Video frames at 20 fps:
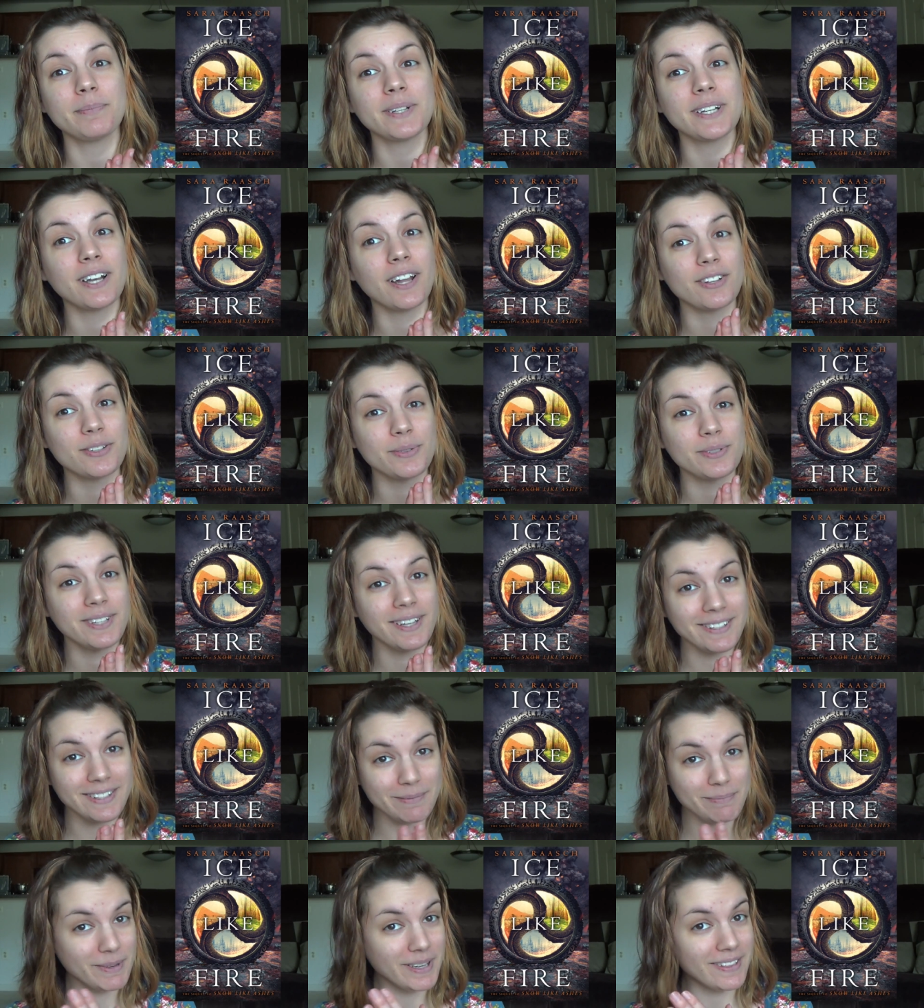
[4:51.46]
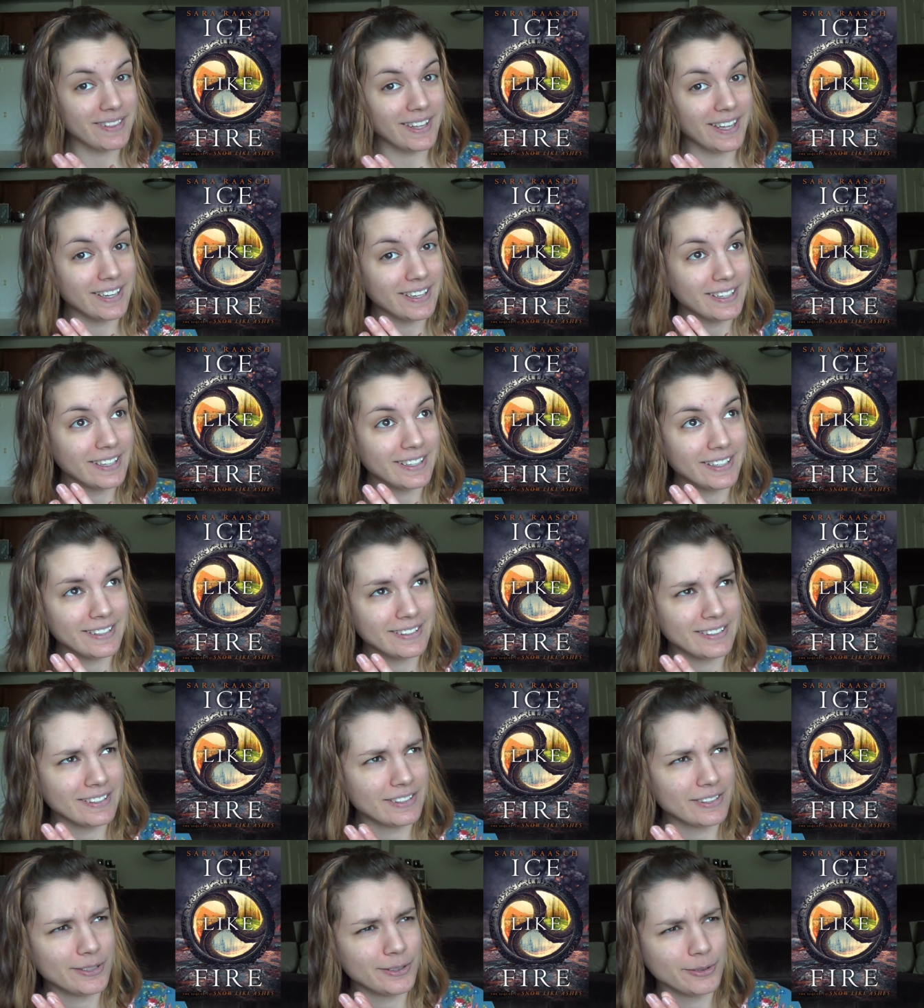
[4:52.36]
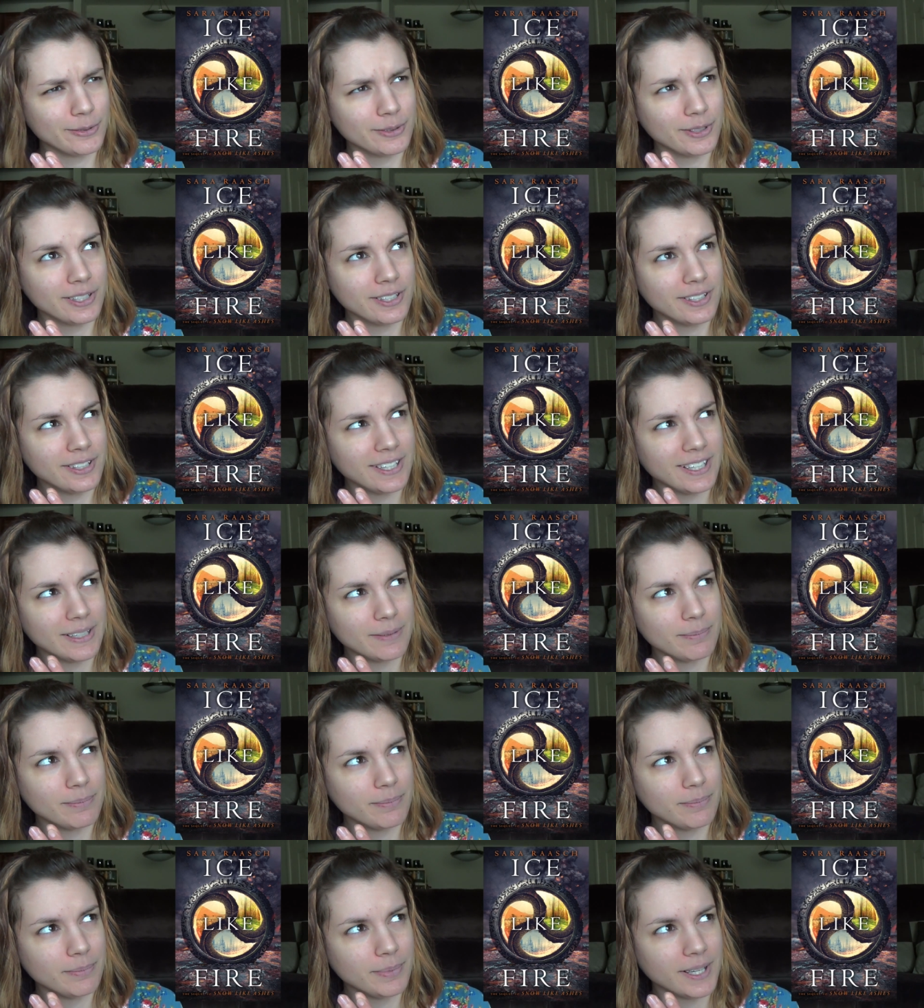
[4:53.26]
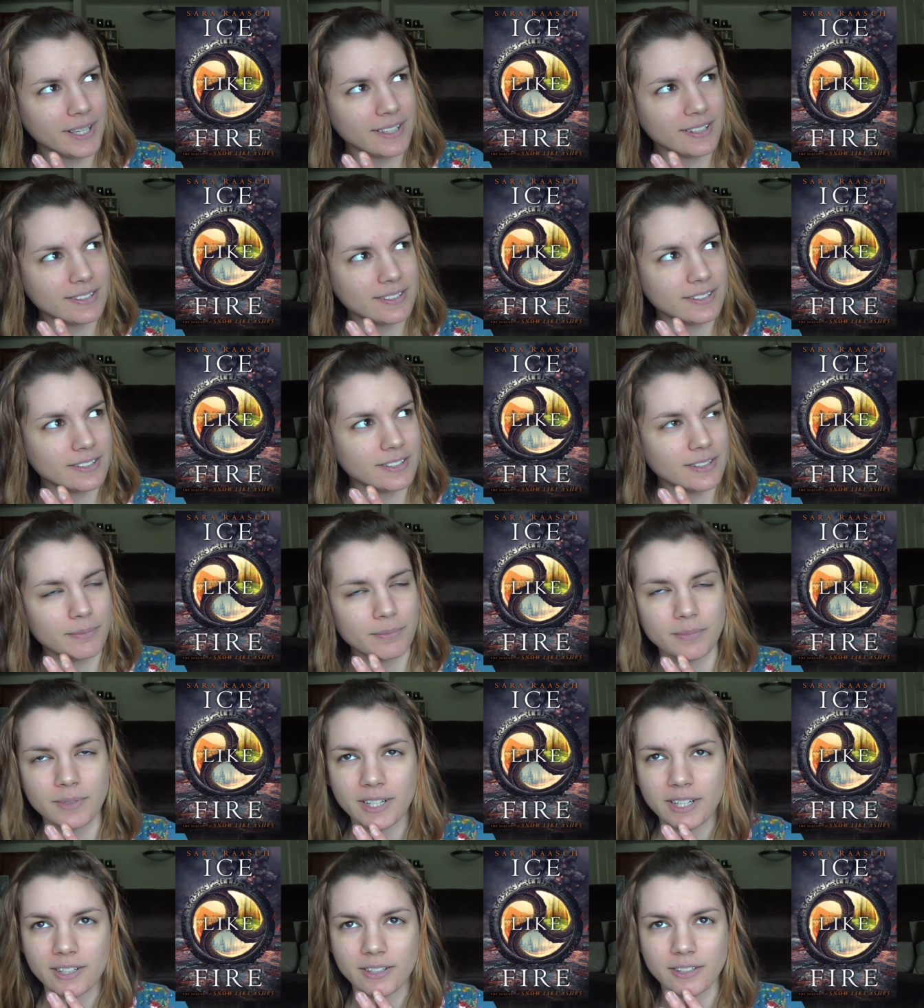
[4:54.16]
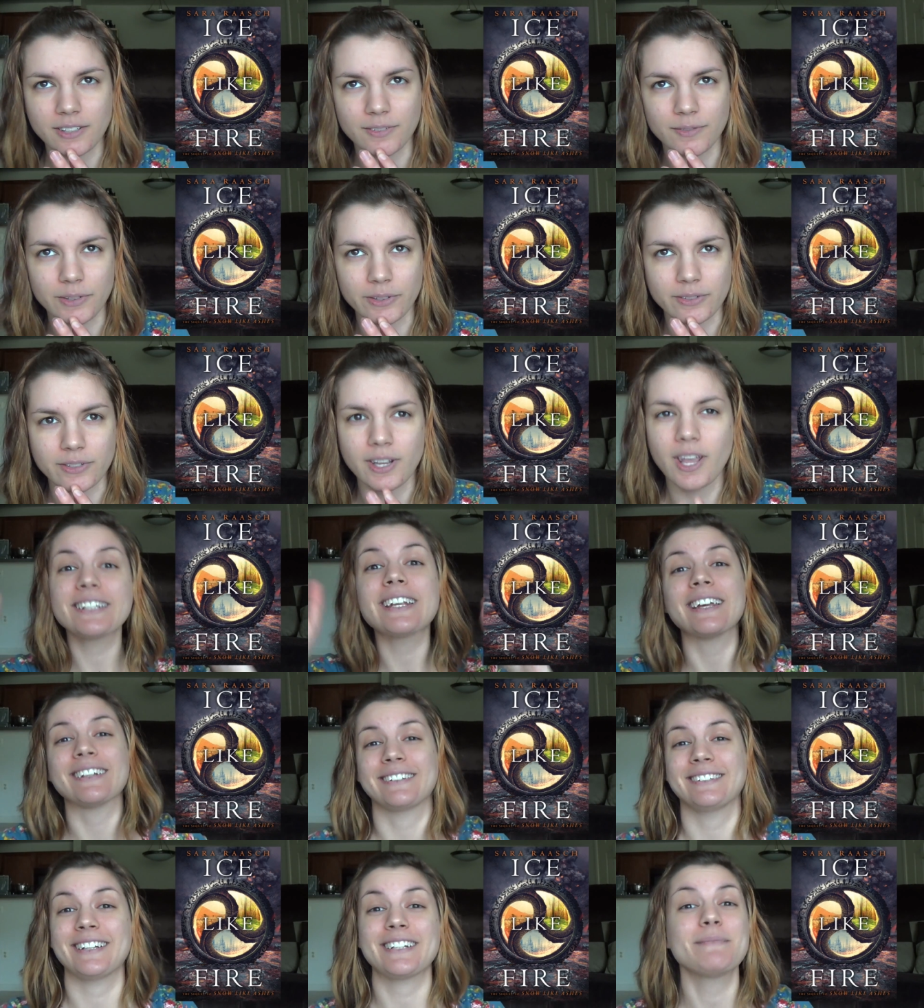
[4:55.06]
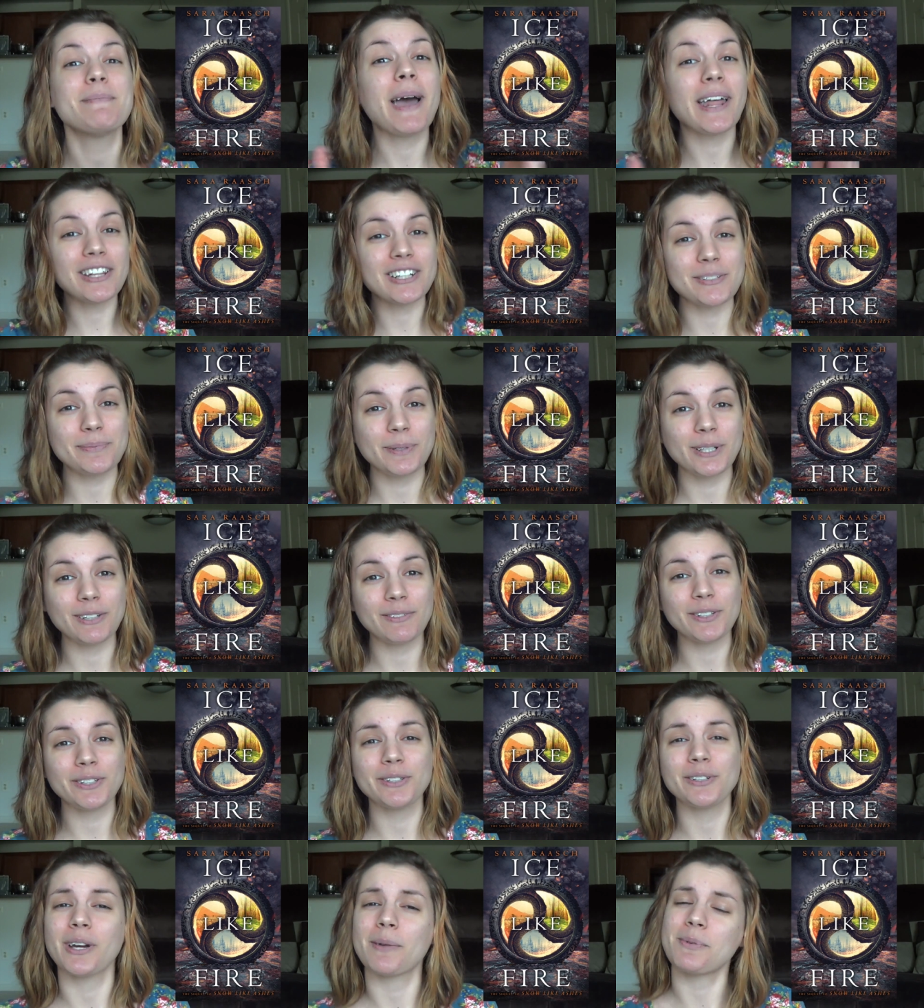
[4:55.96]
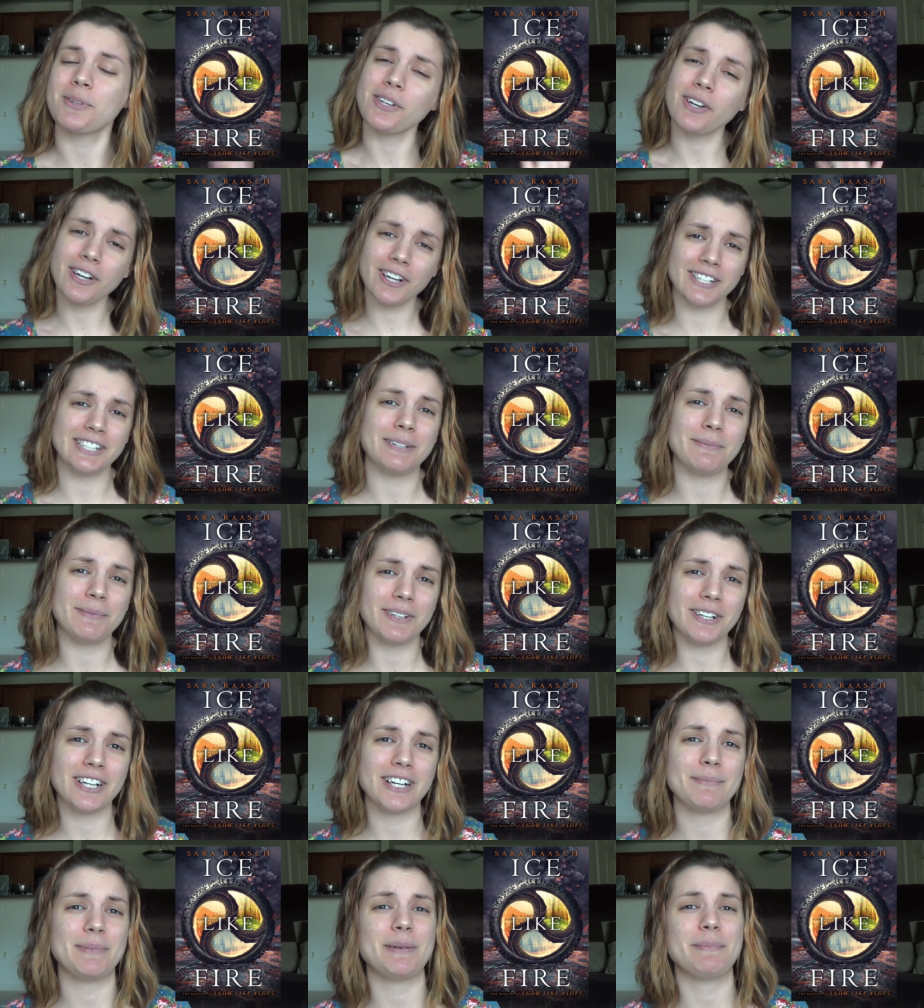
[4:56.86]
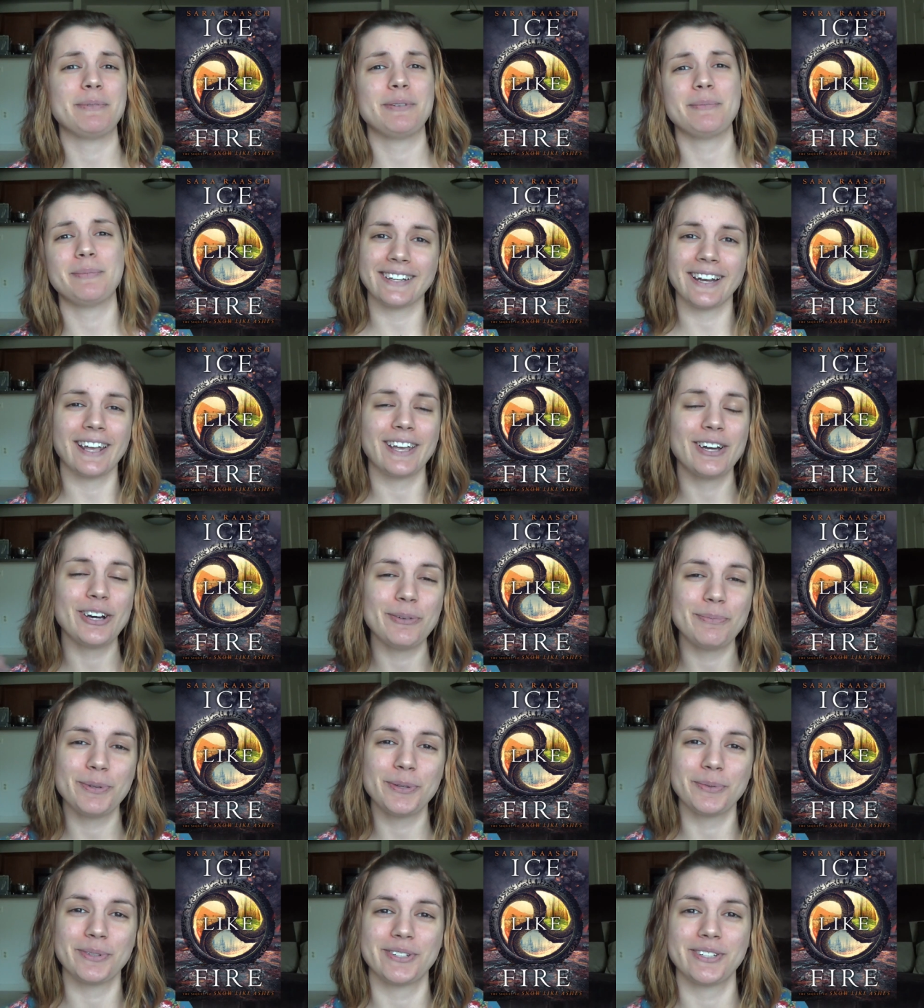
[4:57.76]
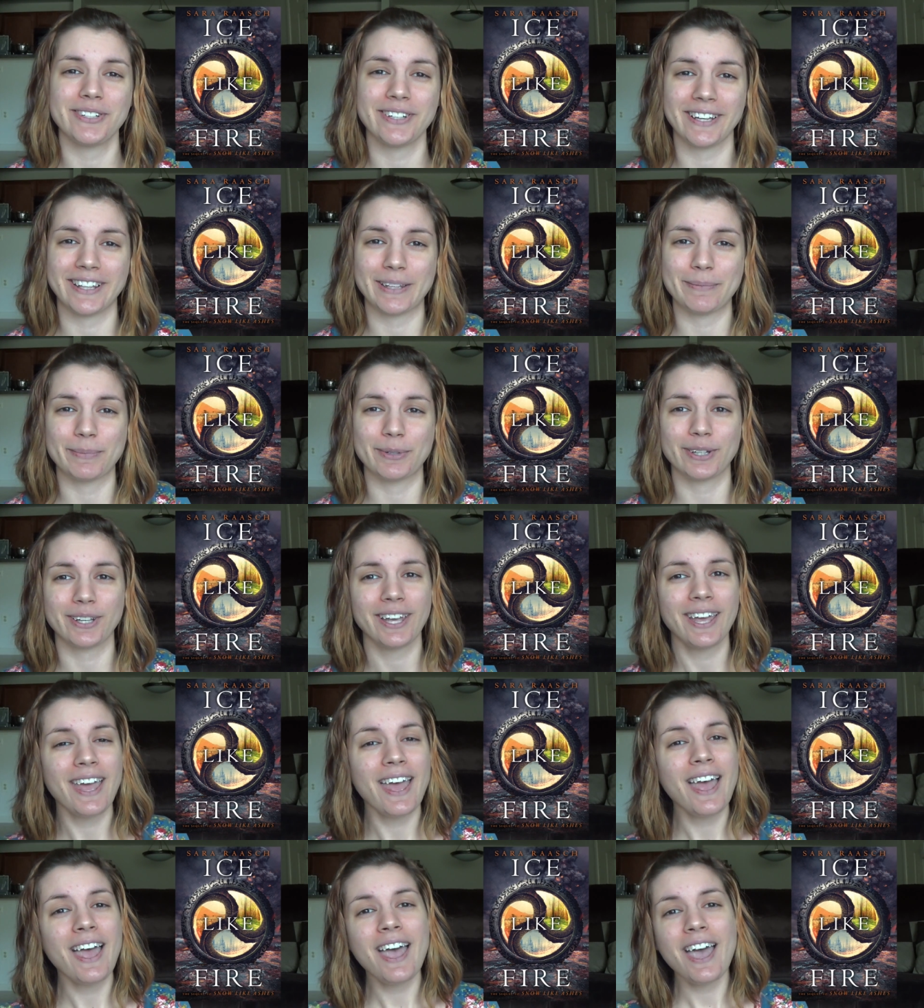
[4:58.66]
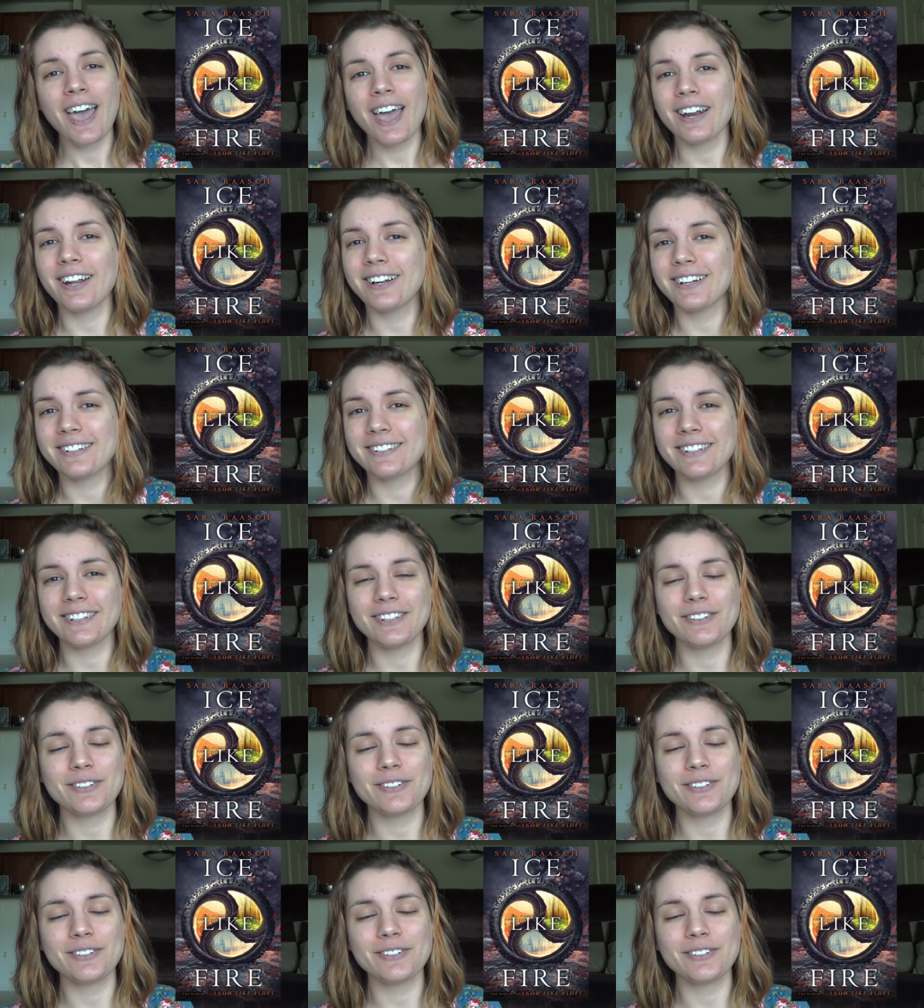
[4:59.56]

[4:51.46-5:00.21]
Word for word: but it also doesn't mean that it isn't who he picked. I'm getting confused. Yes, it's Mather's point of view. I'm sorry, Team Theron people, but I hope you will still like the book. And honestly,